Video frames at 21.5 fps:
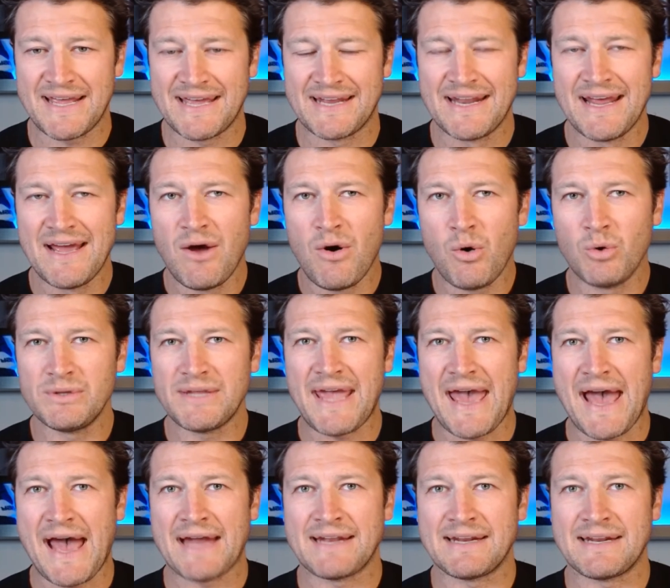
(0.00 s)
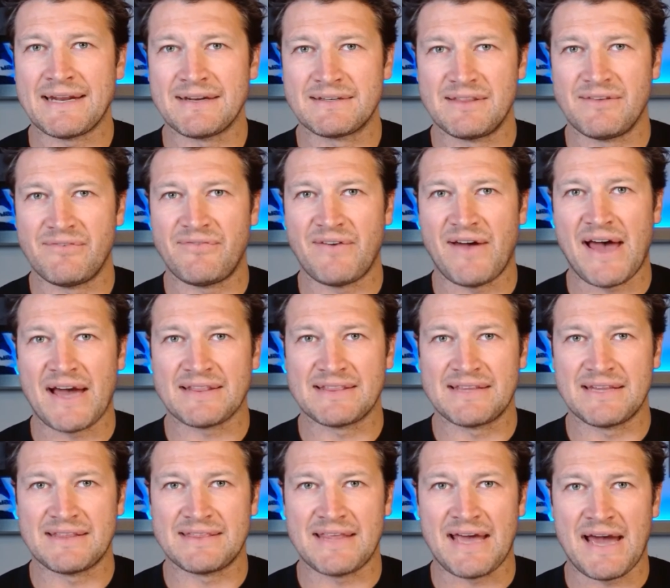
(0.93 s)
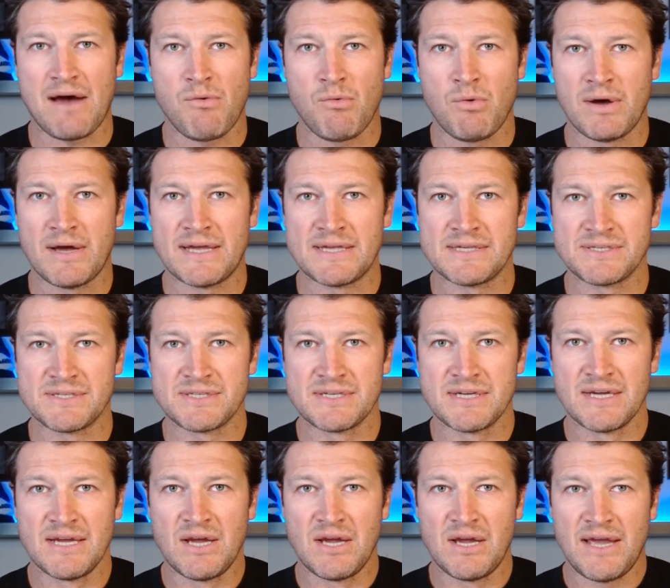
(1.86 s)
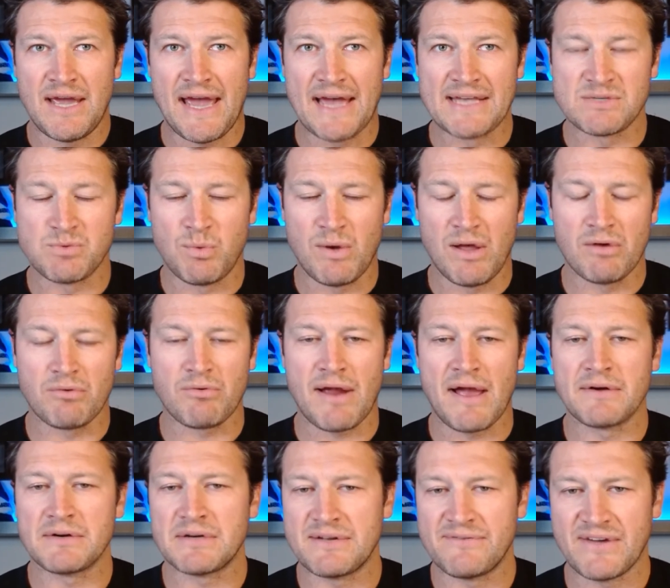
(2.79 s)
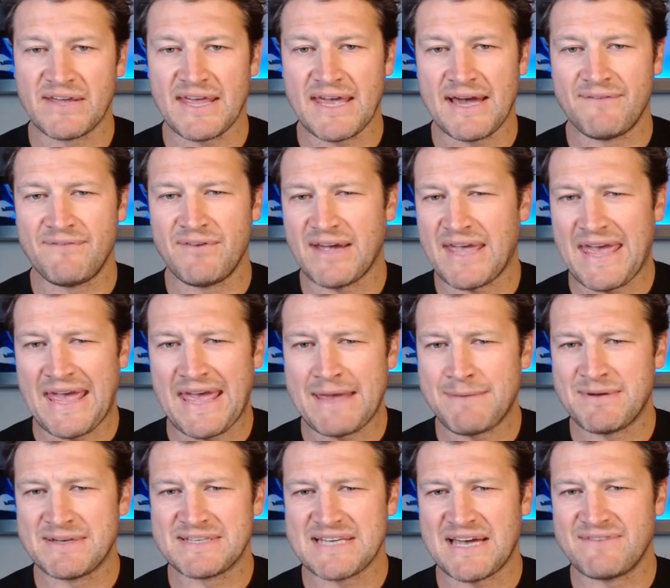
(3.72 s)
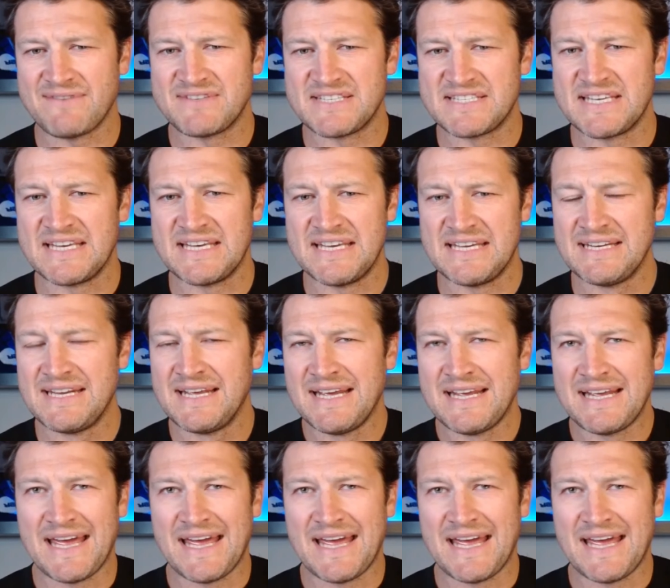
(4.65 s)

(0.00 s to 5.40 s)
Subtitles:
And only adding to the fact that was as well-rounded of a game as I've seen.